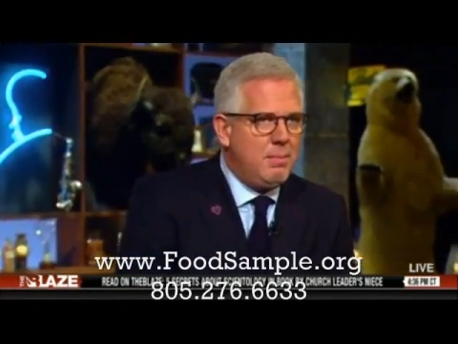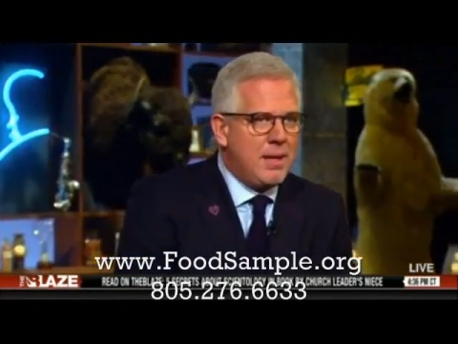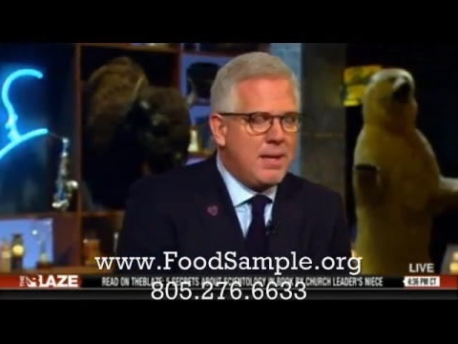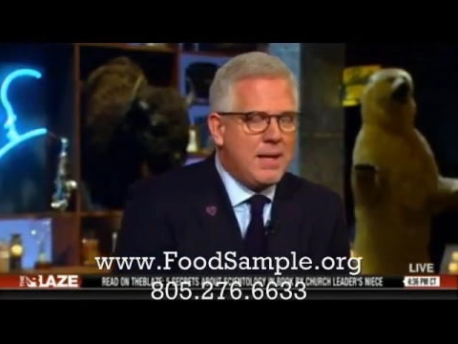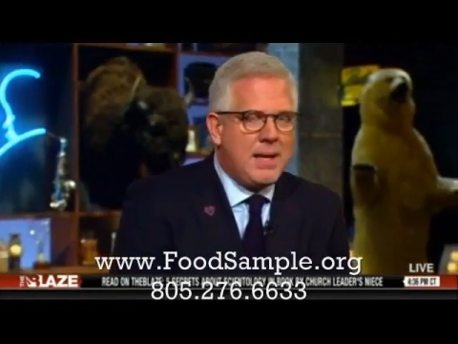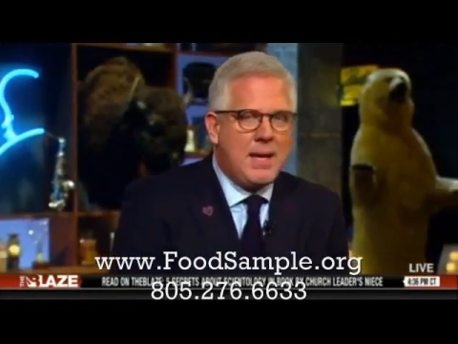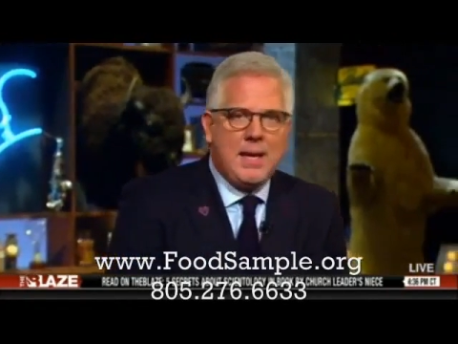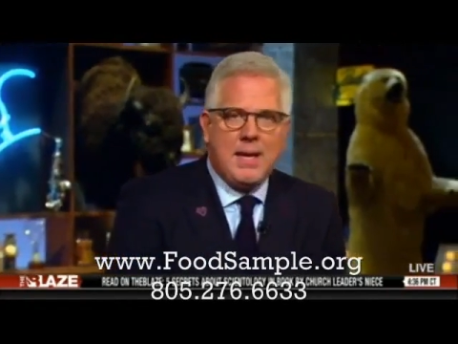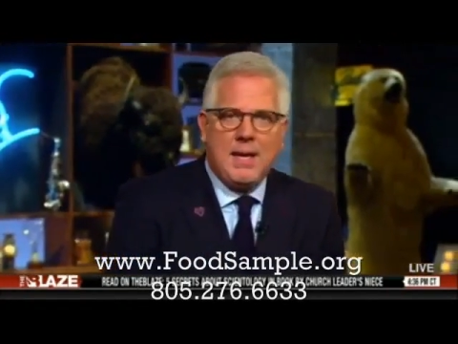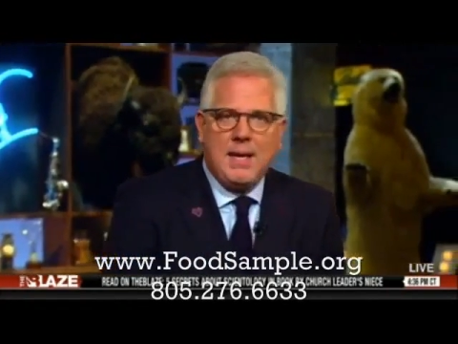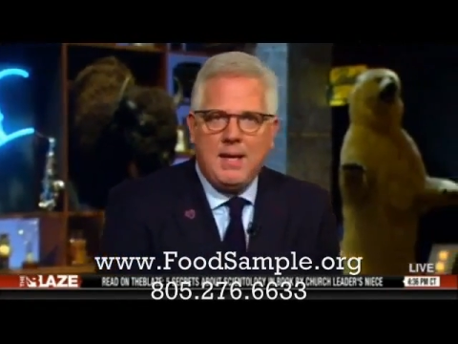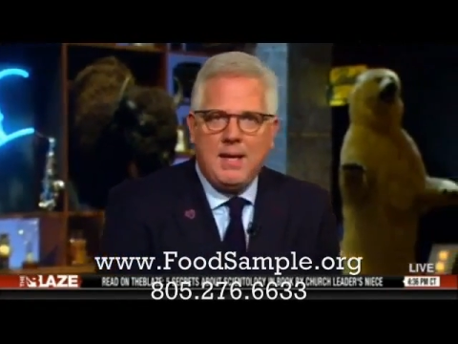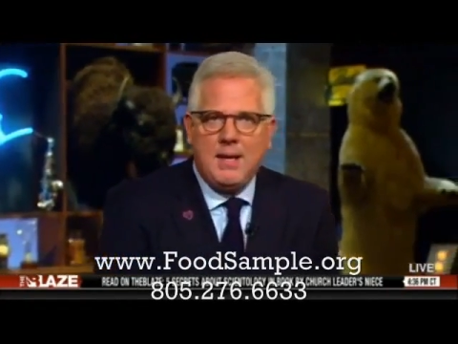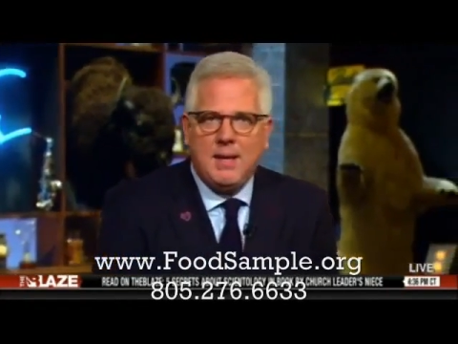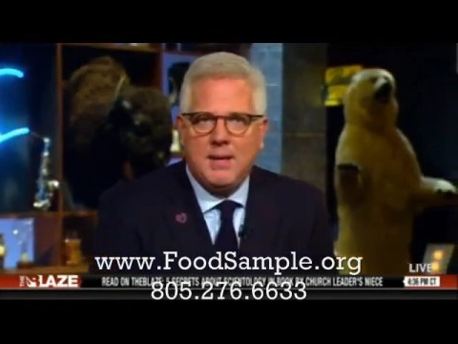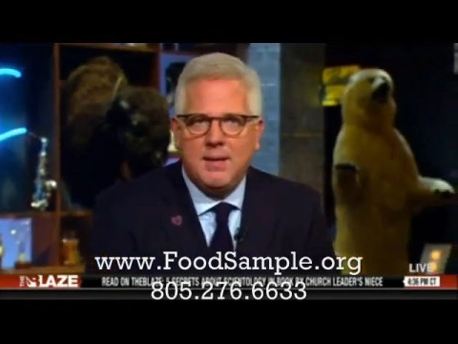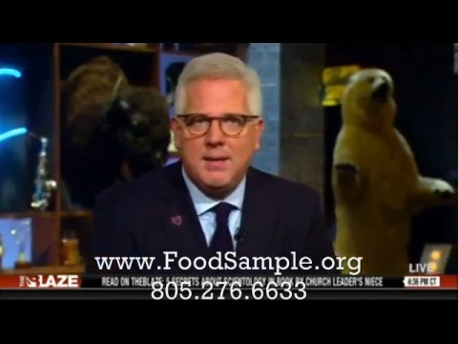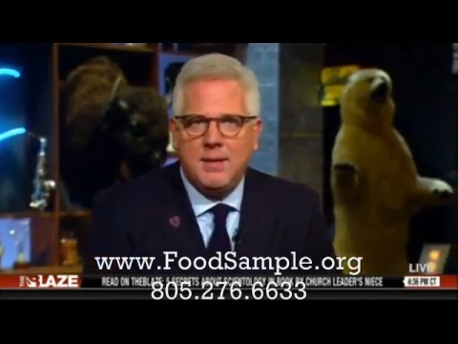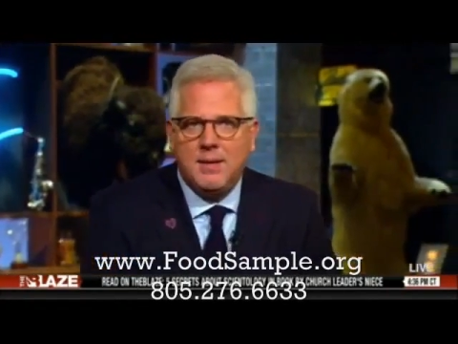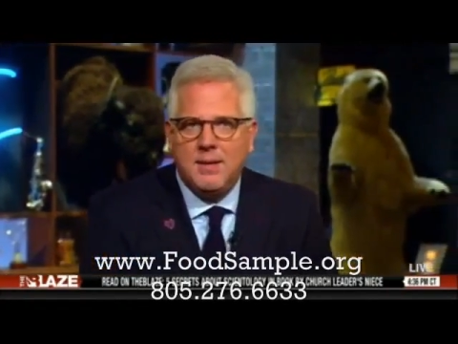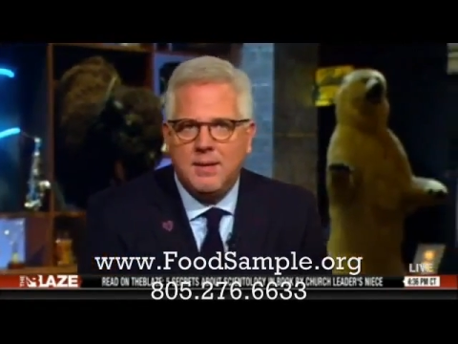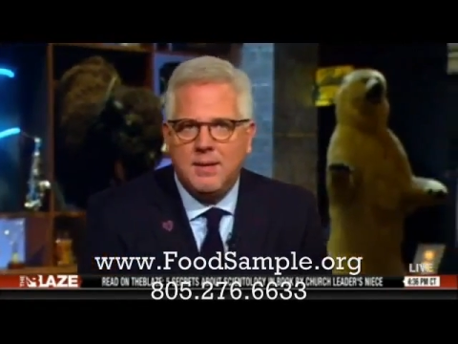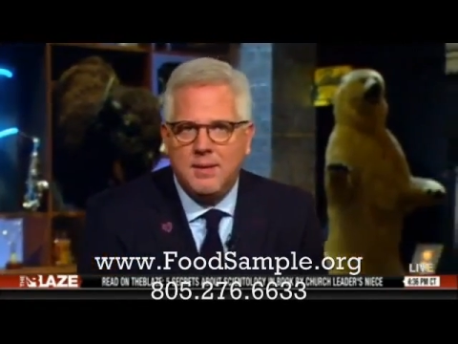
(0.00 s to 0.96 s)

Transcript: But I